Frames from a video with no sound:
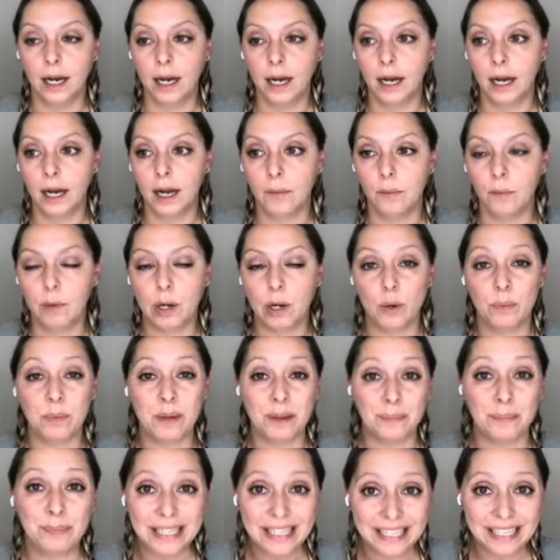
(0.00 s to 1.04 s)
Um, we
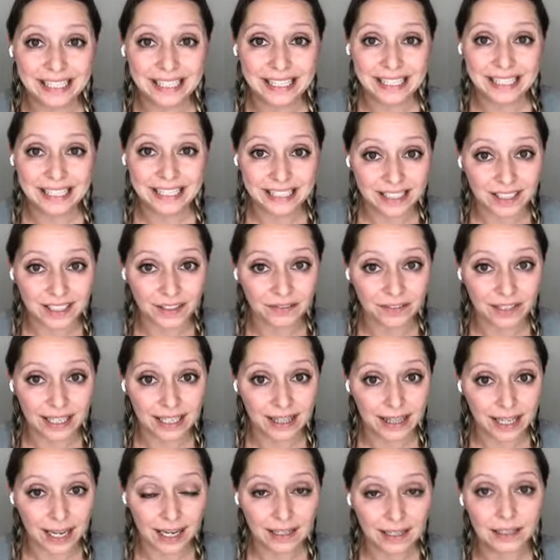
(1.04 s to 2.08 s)
omit beans and stuff
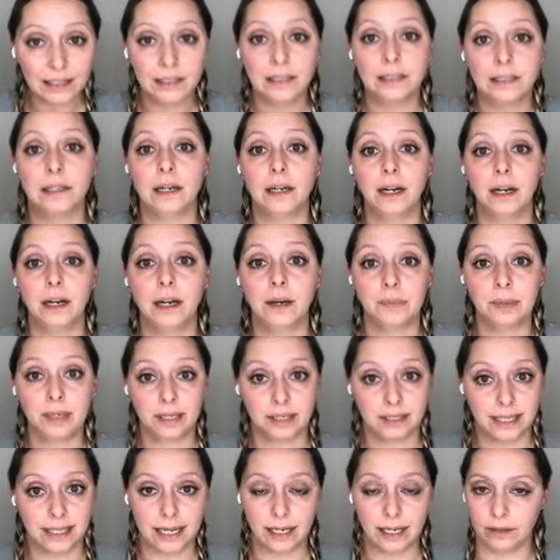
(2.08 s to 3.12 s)
like that um,
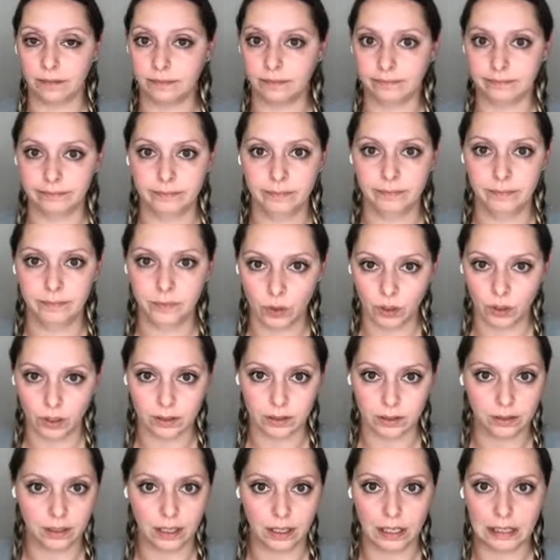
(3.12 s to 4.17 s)
because that can
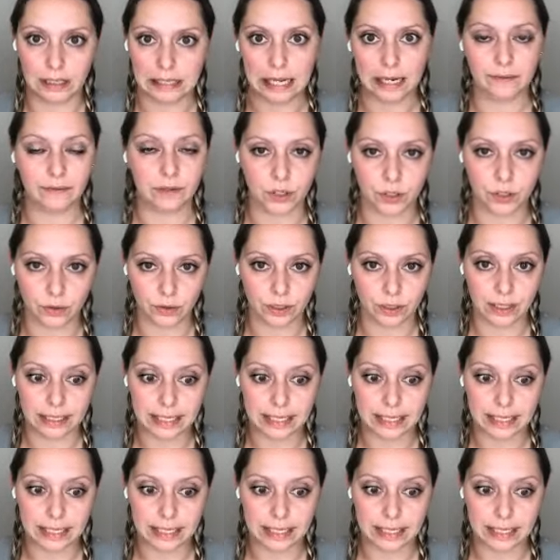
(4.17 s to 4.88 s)
cause a lot of issues.